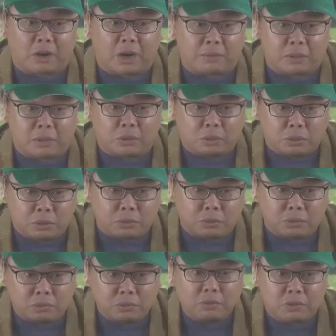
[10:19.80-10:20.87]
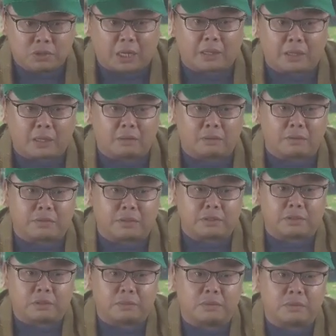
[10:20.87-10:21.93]
a total shutdown of
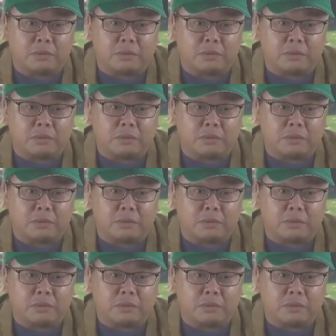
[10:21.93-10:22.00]
systems.